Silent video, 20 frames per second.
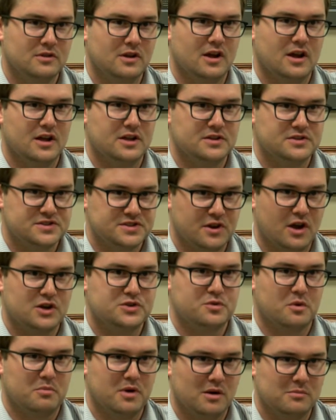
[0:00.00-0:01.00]
a staunch
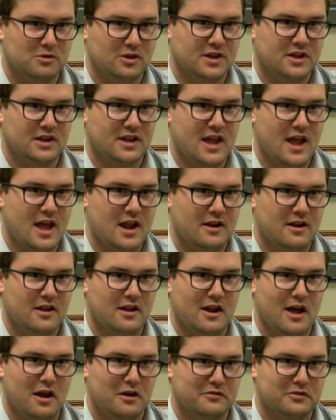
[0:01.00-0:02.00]
Republican candidate
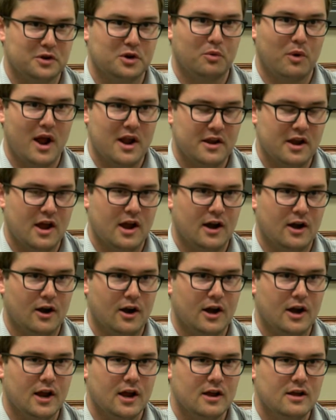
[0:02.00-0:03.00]
out of the Gretna
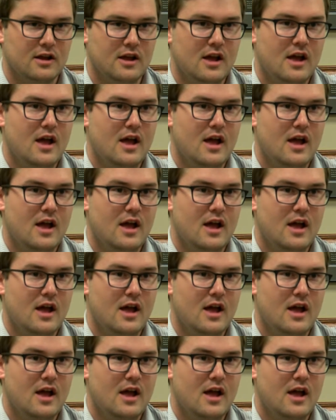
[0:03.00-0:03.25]
area,